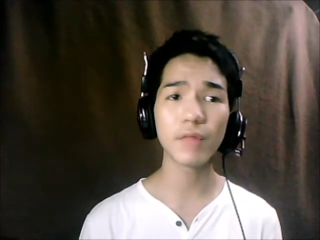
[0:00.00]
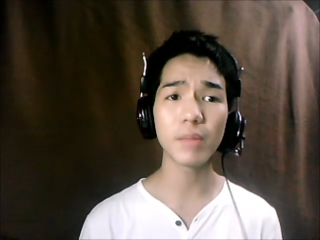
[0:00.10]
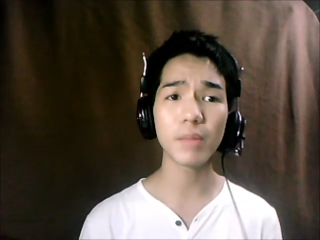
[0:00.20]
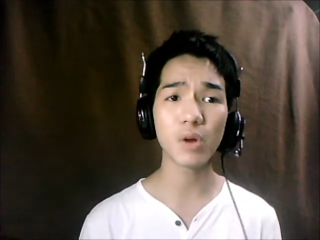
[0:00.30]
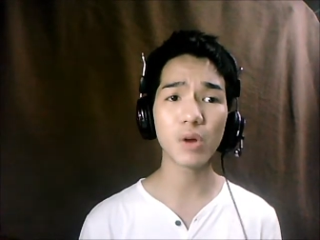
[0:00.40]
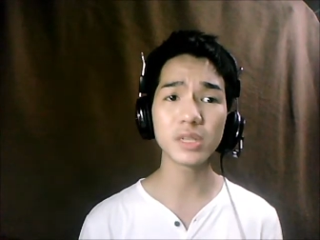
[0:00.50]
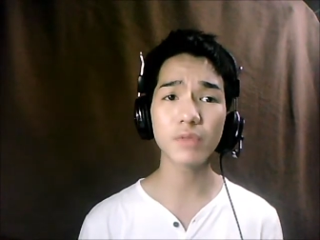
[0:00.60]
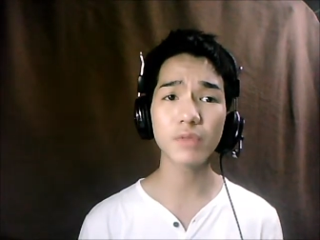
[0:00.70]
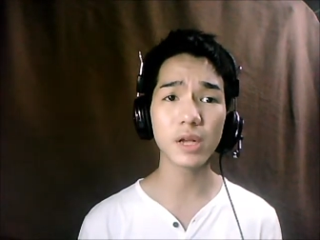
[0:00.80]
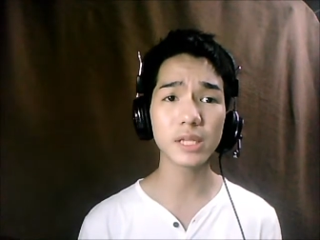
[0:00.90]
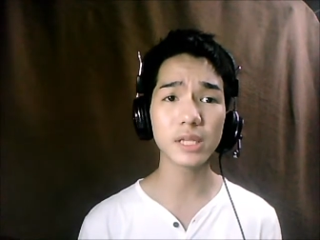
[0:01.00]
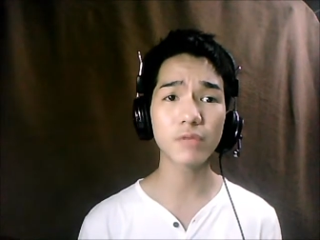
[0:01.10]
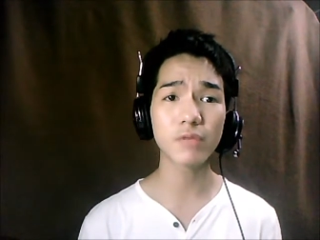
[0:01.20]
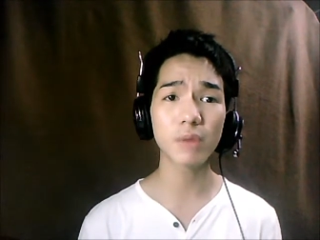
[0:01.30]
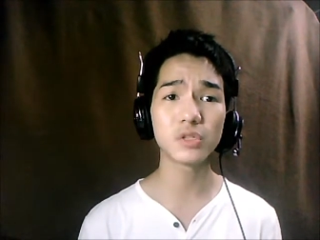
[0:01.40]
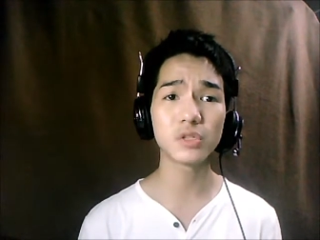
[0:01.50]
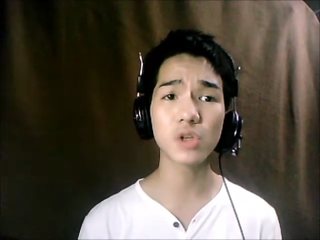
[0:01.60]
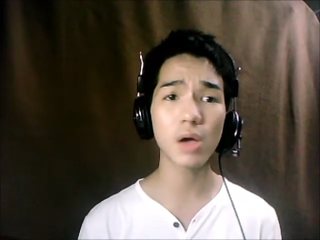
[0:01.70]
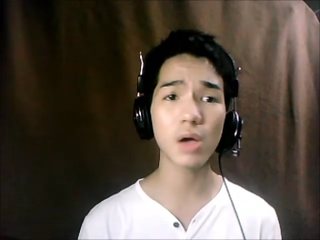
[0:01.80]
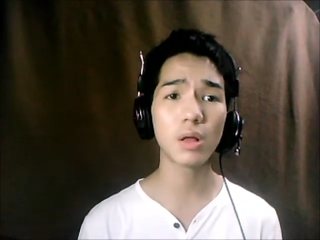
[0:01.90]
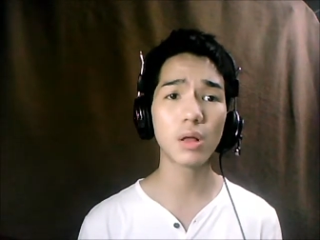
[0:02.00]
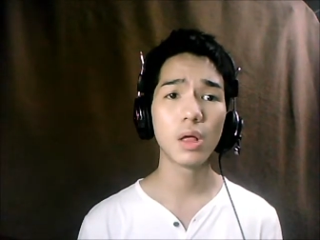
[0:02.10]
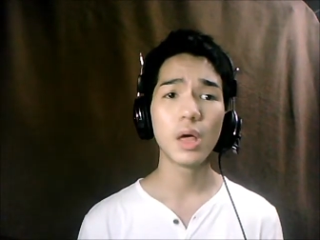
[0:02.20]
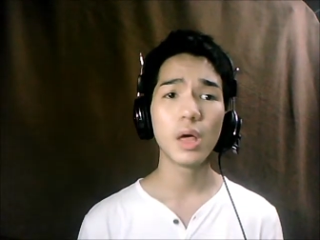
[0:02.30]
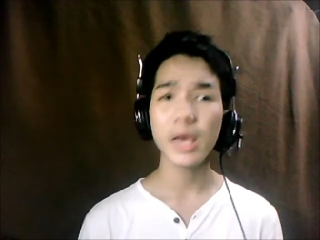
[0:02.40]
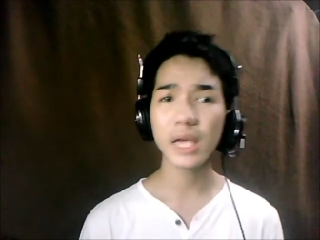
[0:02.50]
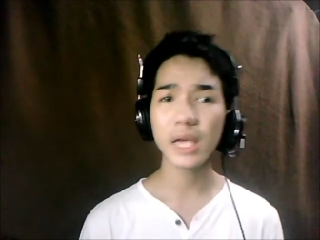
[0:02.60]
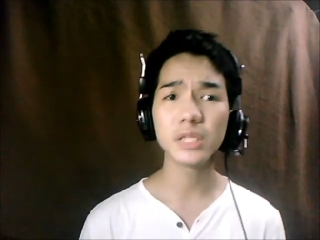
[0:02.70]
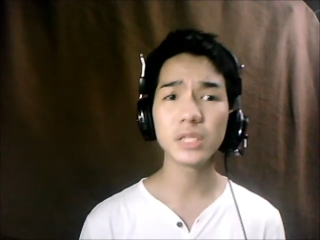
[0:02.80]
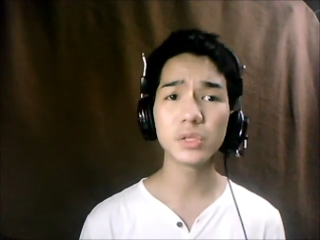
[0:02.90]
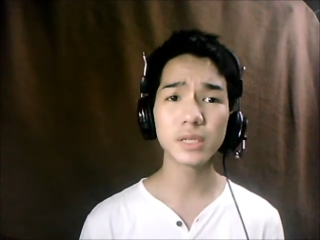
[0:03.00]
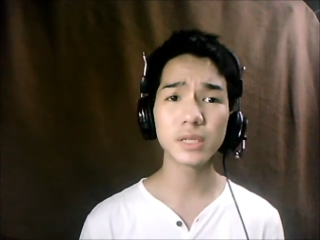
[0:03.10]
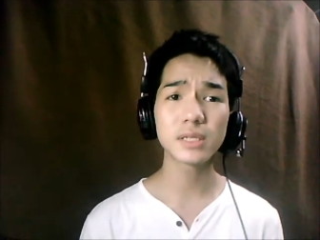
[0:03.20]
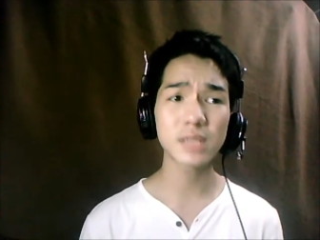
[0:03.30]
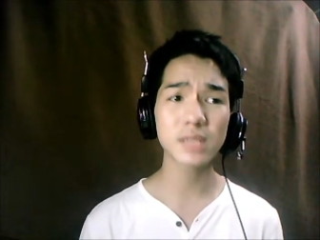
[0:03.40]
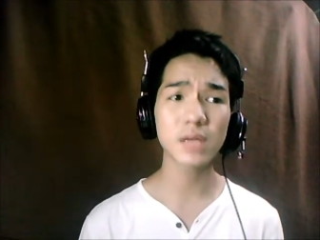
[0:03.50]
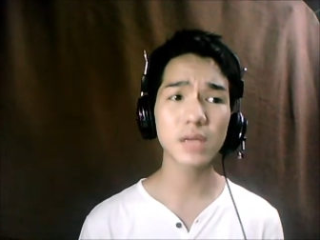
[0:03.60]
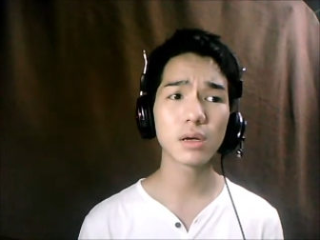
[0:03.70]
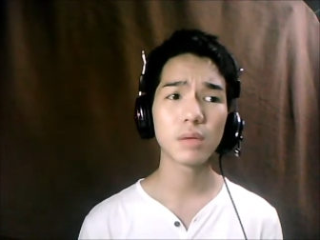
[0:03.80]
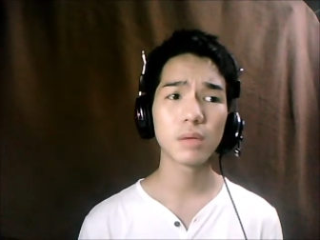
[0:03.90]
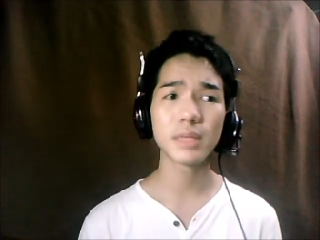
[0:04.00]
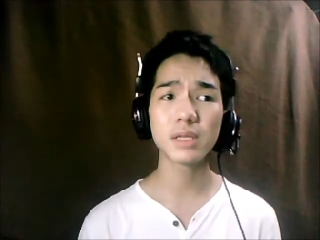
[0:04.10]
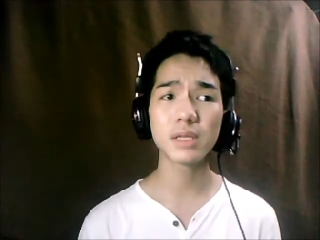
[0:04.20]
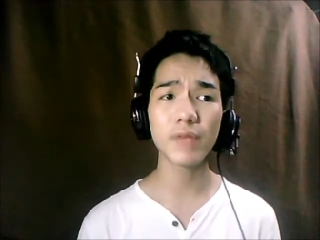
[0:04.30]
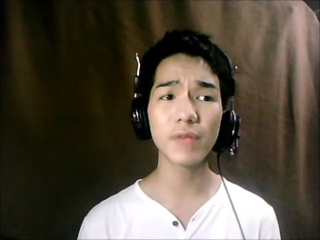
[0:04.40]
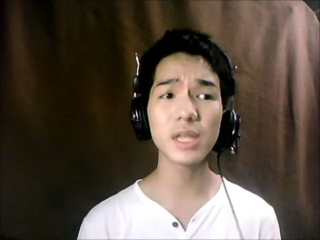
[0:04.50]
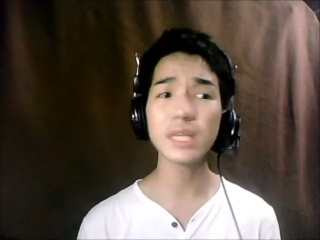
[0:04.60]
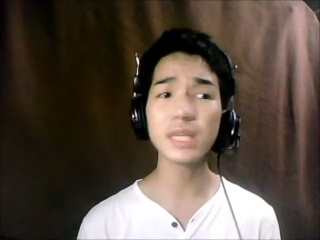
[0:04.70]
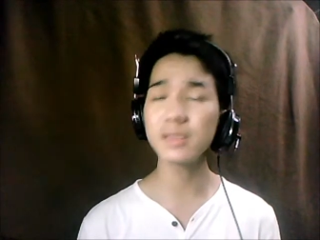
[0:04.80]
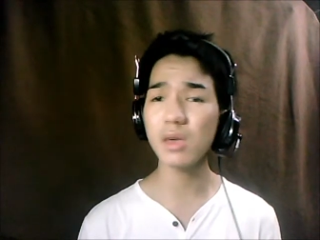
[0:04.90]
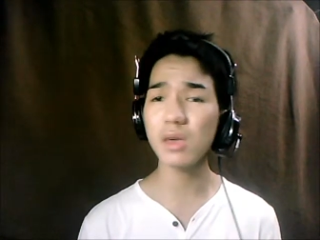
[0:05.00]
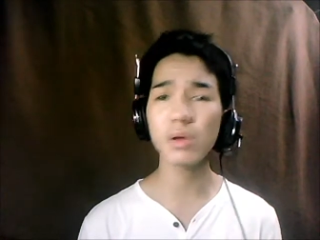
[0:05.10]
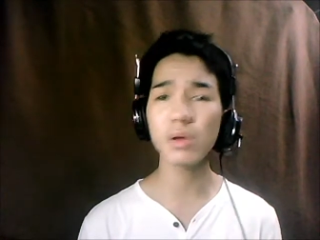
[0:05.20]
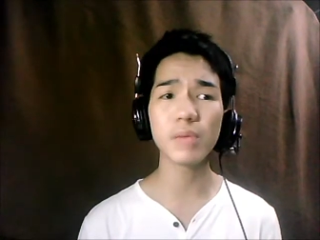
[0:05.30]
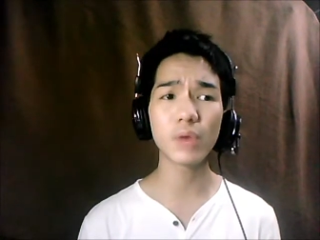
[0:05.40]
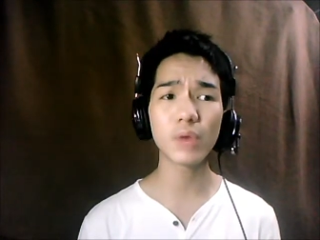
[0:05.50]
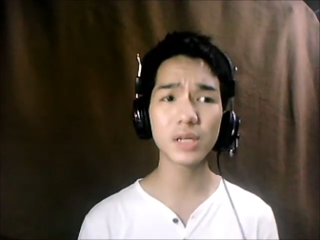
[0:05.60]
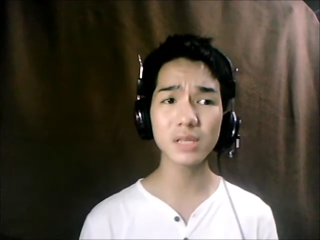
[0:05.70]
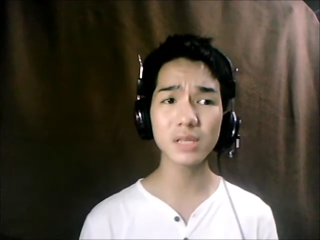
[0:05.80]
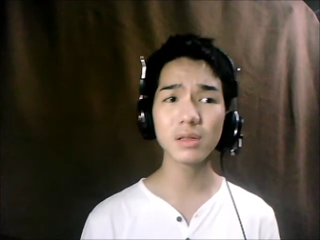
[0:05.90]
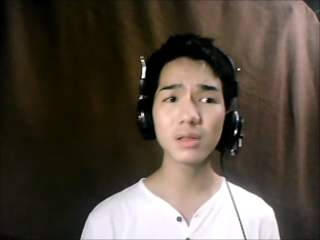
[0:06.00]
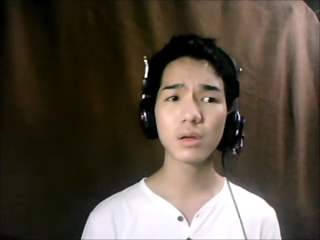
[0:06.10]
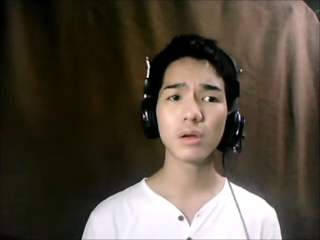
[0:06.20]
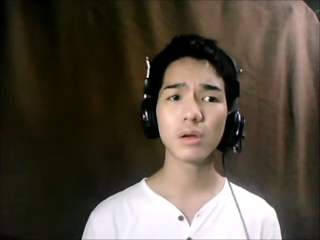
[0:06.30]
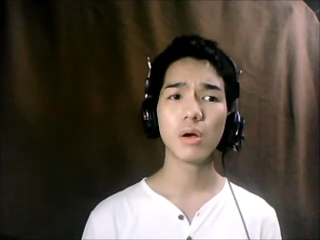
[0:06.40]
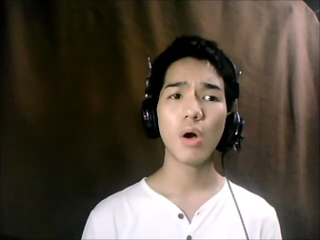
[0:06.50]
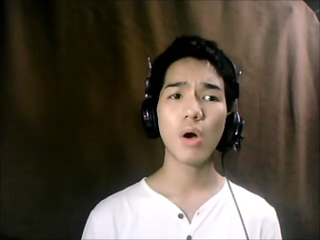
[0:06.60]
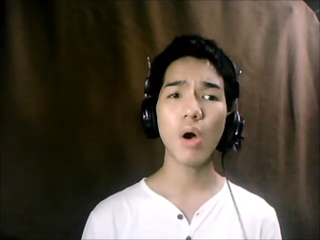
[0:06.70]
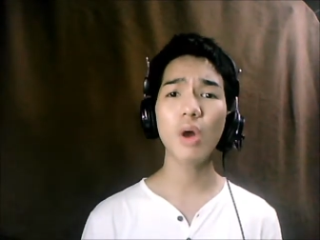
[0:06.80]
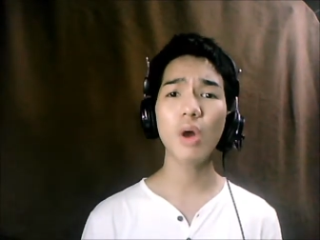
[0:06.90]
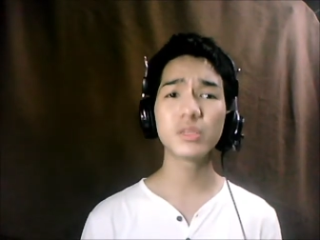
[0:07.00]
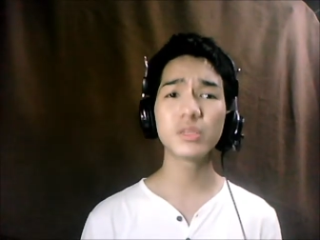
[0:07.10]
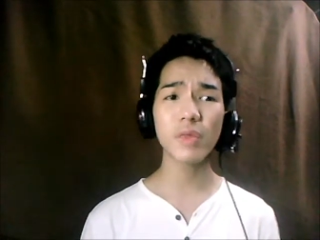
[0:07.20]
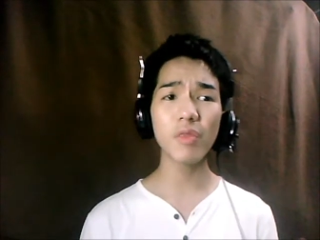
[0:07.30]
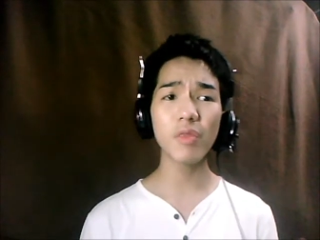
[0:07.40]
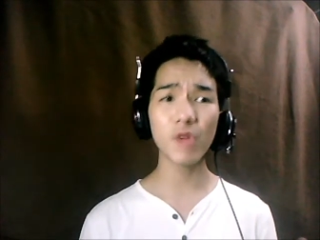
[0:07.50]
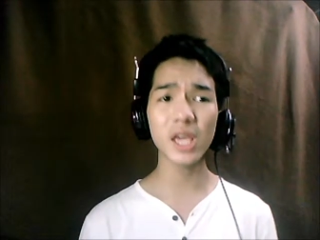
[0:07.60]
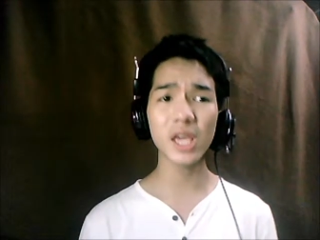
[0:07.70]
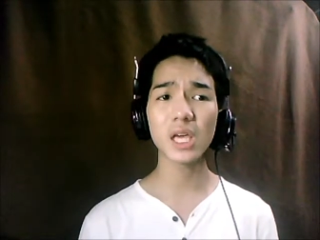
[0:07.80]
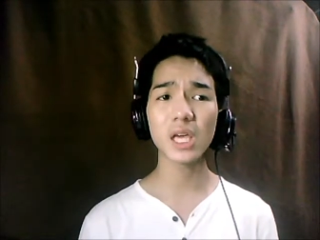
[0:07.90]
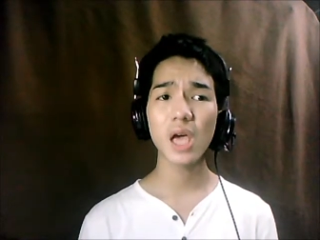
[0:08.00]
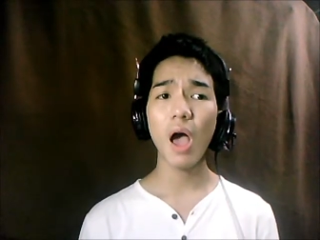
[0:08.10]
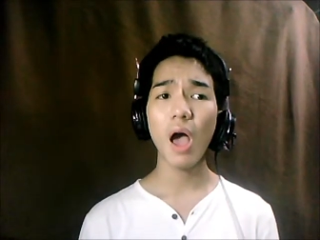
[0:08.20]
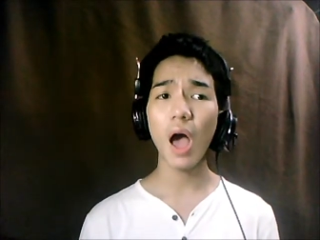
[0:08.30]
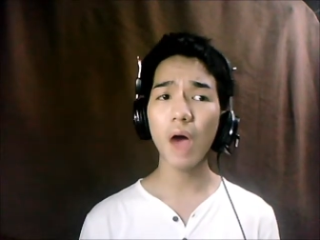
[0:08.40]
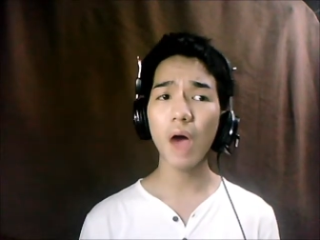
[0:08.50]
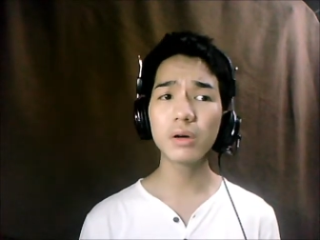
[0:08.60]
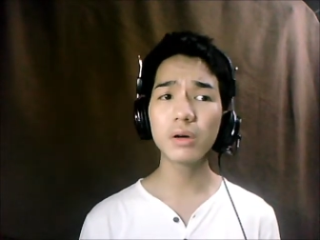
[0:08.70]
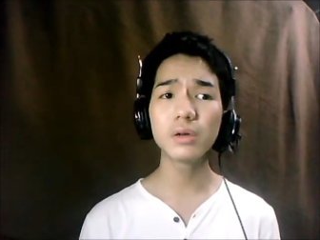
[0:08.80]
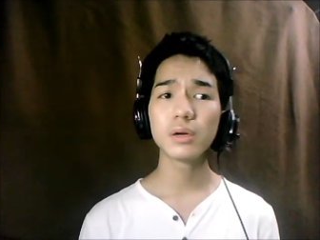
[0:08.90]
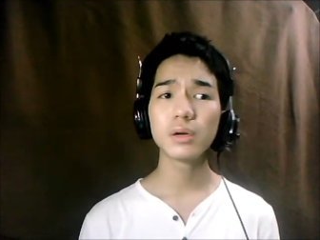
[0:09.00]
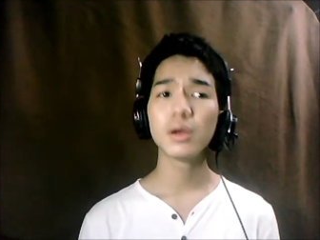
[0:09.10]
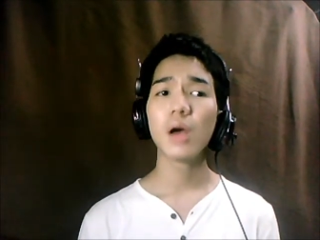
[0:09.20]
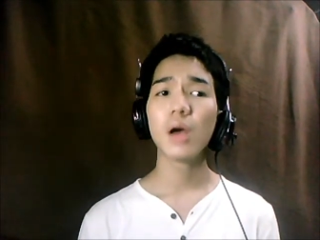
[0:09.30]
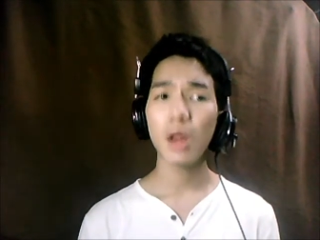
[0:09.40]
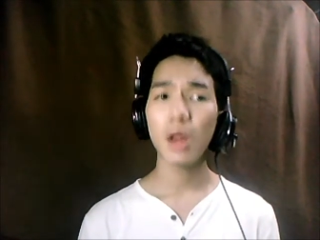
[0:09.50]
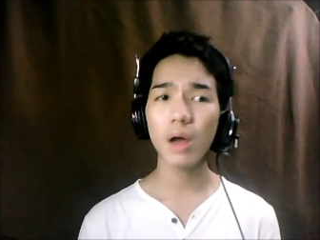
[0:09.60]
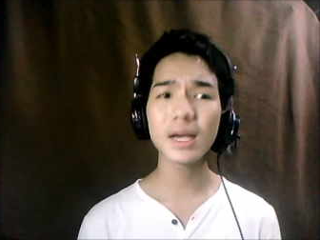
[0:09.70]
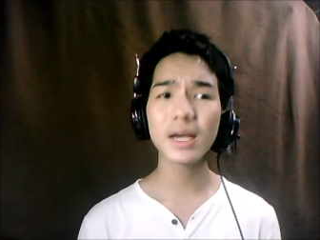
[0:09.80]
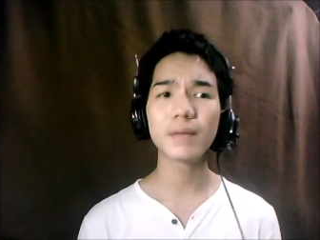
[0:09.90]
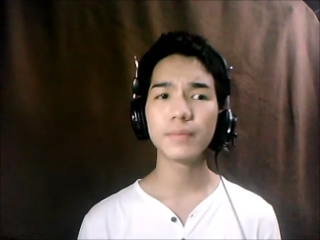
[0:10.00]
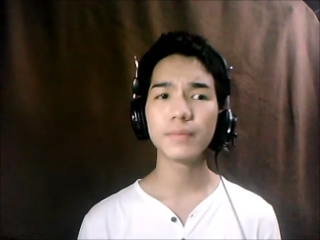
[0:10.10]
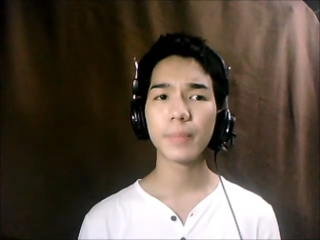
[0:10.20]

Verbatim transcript: Philip Morris was released from jail in 2006, but Stephen is still in prison on 23 hour lockup,